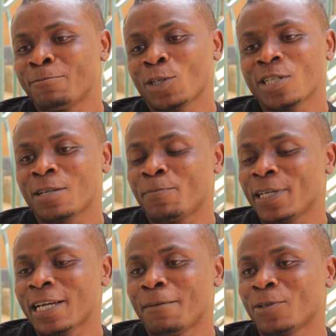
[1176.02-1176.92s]
I'm just a
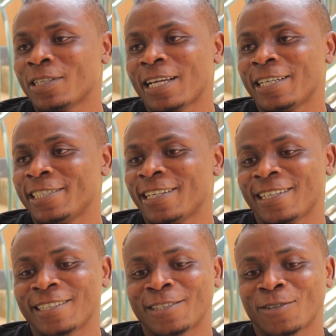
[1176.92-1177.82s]
player. I'm not an
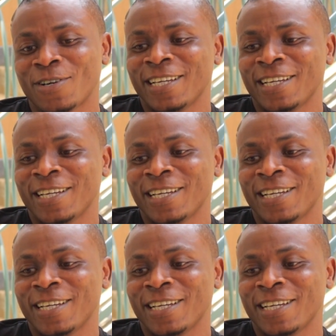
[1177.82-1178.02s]
agent, so